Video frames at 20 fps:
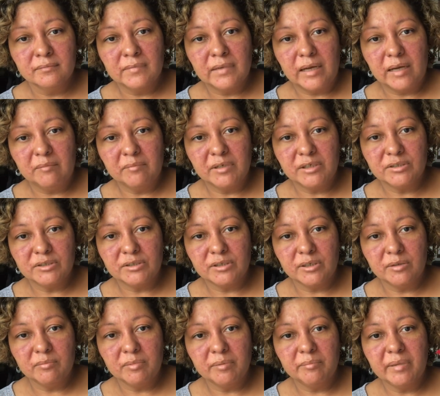I'm not
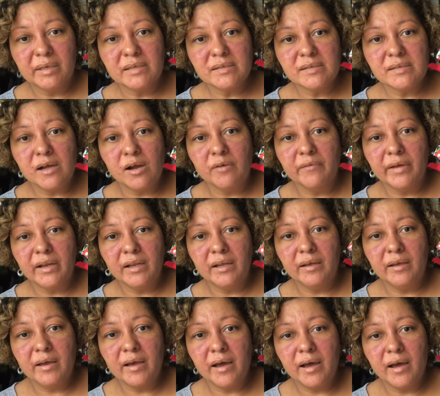sure, but because I
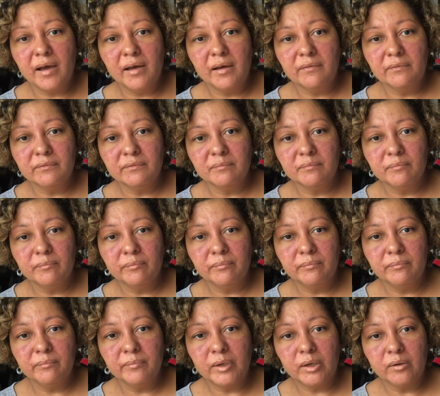already have
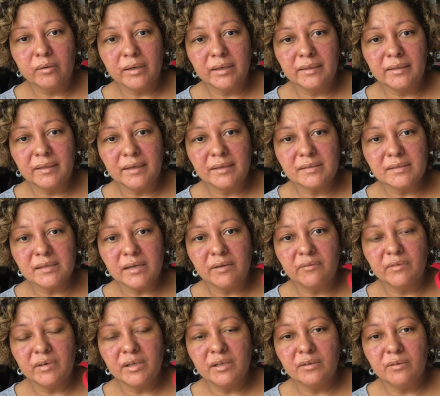polka dots, I
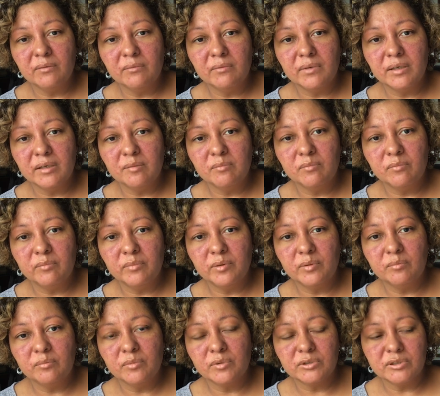really don't want to
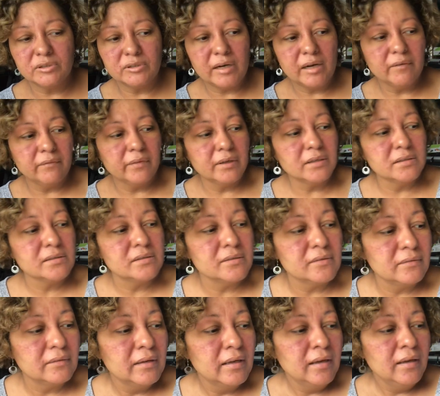put more traffic,
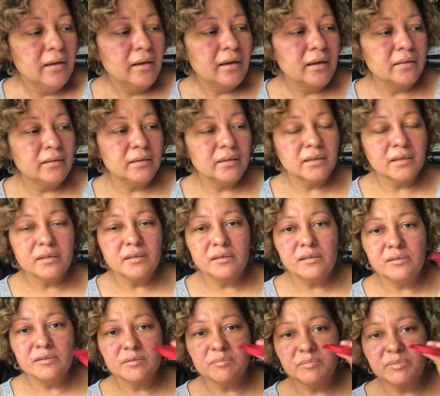so I think it'll
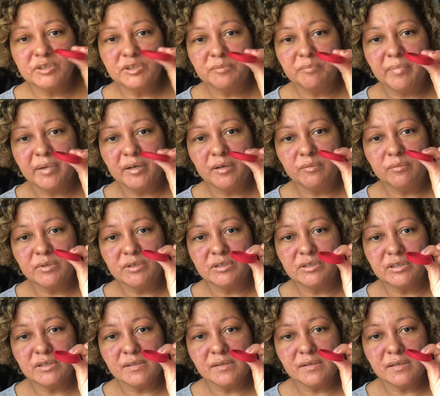look much better with
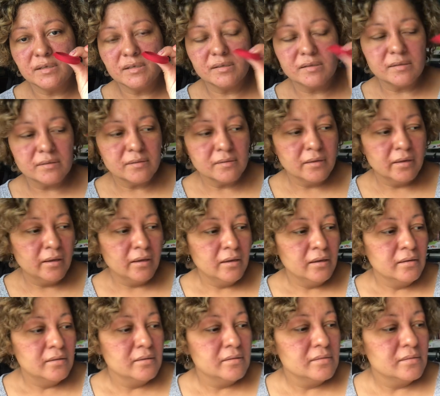just this.
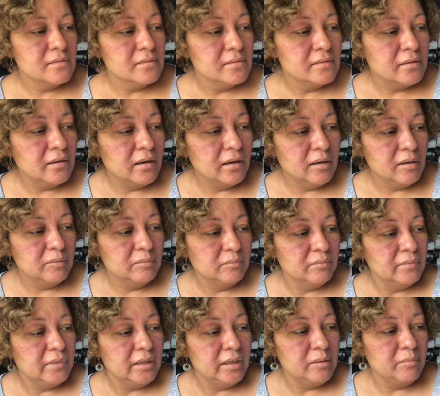And
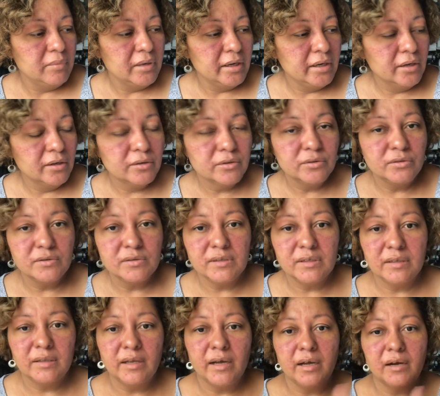I'm planning on
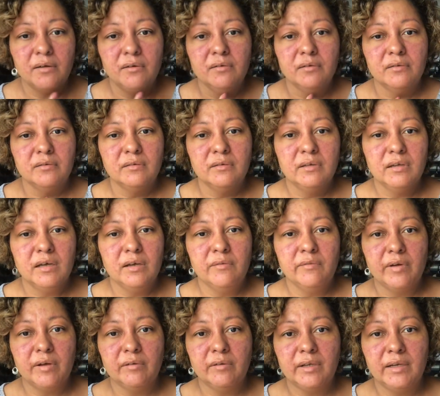using that on
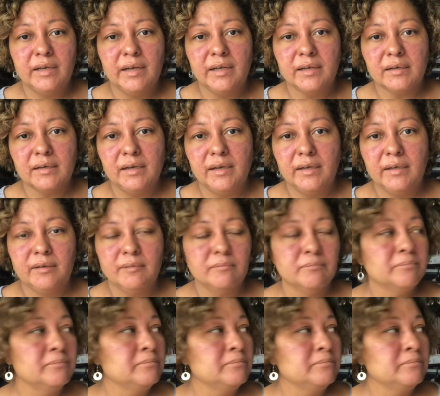around the neckline,